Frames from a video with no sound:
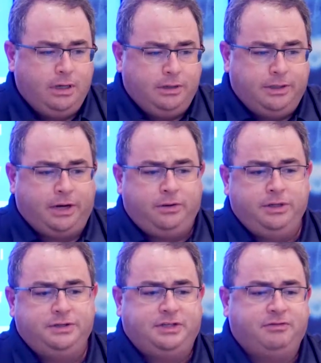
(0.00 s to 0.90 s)
Not
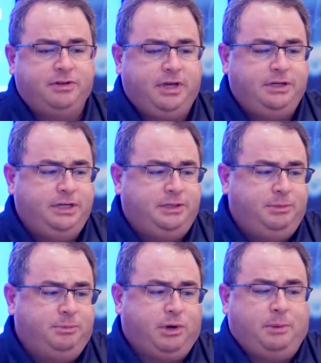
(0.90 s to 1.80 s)
only does everything need to
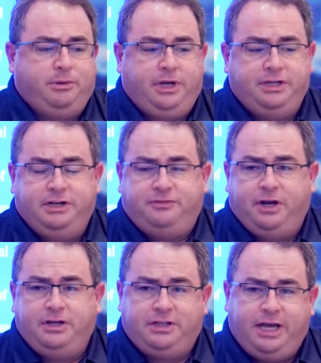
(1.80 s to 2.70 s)
be properly
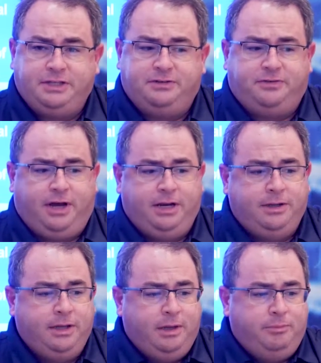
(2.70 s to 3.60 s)
identified and
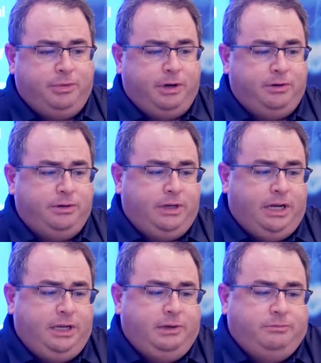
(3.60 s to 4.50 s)
classified, but
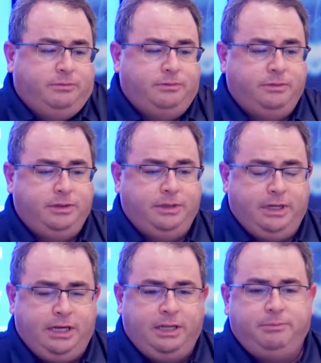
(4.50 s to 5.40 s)
any
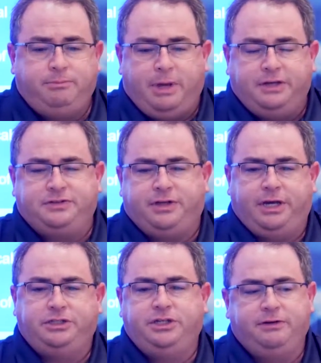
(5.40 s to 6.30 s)

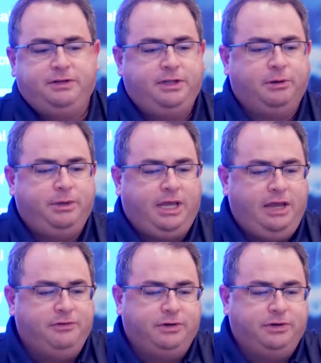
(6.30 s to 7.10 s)
baseline shift in their behavior